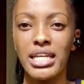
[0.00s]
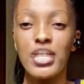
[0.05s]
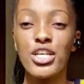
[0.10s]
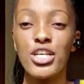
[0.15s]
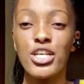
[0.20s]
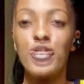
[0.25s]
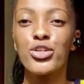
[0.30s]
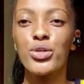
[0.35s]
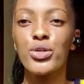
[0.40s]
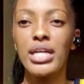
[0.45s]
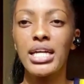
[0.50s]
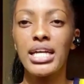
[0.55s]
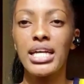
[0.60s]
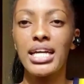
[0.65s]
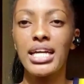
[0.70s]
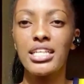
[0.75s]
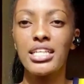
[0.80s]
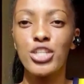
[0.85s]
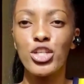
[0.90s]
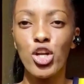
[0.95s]
So
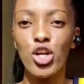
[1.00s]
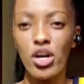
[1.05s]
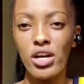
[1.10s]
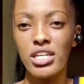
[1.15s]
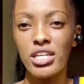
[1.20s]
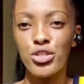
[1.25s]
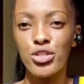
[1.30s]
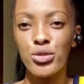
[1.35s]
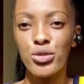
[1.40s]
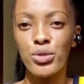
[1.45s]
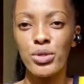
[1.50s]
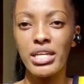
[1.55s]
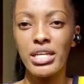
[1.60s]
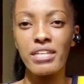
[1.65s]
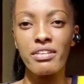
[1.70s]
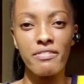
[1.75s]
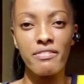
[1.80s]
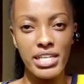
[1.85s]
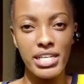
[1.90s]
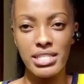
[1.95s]
long as you
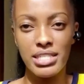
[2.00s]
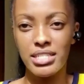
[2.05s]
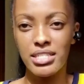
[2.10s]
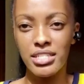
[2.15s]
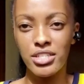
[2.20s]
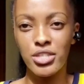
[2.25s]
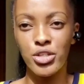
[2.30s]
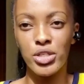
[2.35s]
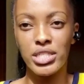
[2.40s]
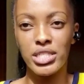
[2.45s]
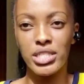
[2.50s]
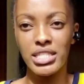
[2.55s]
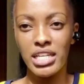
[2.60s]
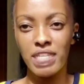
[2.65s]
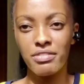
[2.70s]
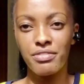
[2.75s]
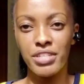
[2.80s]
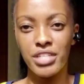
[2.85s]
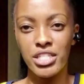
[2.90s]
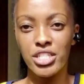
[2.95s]
invest yourself
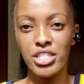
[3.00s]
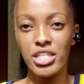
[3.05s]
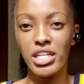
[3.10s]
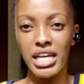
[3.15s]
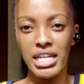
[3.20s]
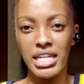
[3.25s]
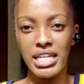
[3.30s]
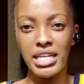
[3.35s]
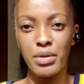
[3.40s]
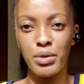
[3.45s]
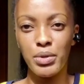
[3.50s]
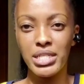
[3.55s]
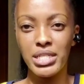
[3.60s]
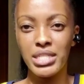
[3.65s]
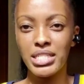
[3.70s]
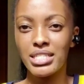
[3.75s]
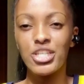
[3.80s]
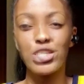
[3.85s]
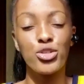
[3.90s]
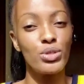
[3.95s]
into learning what you
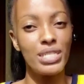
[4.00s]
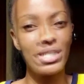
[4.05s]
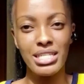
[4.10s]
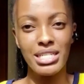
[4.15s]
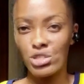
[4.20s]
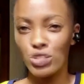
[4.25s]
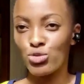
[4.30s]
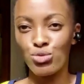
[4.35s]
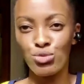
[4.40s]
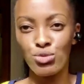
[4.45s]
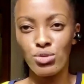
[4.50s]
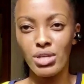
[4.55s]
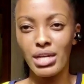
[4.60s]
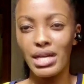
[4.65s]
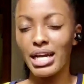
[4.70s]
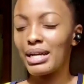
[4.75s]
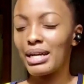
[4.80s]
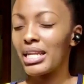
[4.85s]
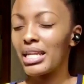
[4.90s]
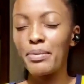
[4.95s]
need to do,
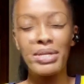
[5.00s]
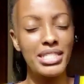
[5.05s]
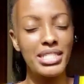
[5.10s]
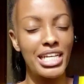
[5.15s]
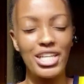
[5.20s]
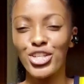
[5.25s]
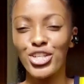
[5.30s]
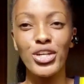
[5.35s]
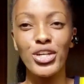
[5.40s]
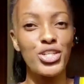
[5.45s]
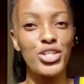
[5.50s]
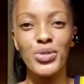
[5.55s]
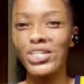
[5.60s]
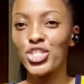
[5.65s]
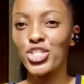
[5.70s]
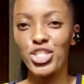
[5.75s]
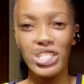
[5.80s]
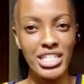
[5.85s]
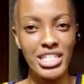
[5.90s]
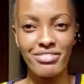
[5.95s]
let me tell you, you're going to
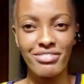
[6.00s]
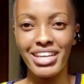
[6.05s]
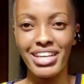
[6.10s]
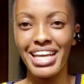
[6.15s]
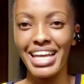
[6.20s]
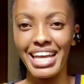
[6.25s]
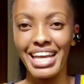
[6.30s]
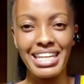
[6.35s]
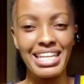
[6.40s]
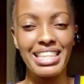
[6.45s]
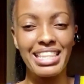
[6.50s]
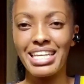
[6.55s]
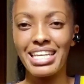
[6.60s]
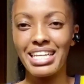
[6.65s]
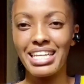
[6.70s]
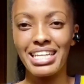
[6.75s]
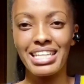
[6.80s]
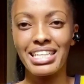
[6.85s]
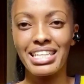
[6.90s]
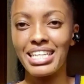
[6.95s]
achieve anything
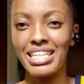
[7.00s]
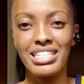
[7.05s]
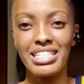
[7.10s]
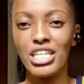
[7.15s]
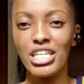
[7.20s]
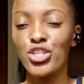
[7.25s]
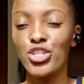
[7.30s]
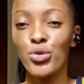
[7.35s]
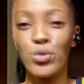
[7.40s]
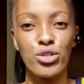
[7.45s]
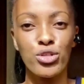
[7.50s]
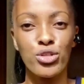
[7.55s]
that is that you want to